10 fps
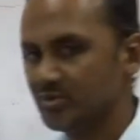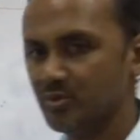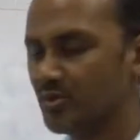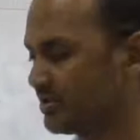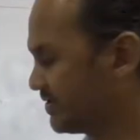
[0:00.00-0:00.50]
to
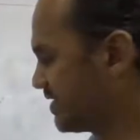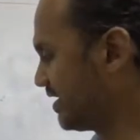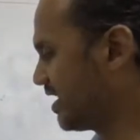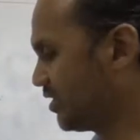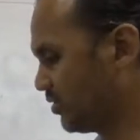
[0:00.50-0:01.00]
one side,
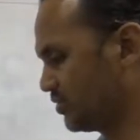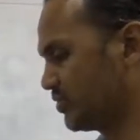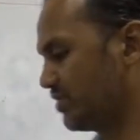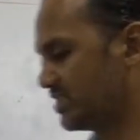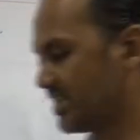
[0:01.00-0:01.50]
unknowns
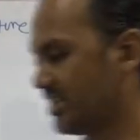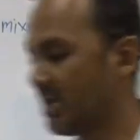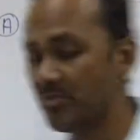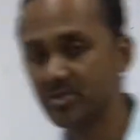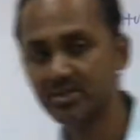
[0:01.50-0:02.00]
on one side,
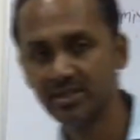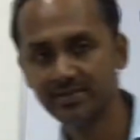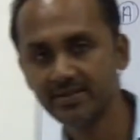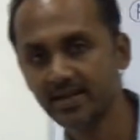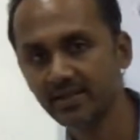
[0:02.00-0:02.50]
numbers on the other
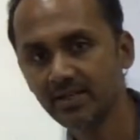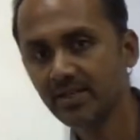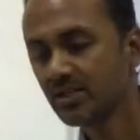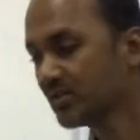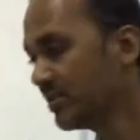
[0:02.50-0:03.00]
side.
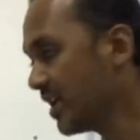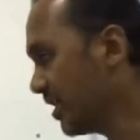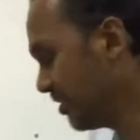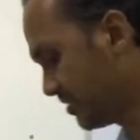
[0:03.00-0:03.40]
So another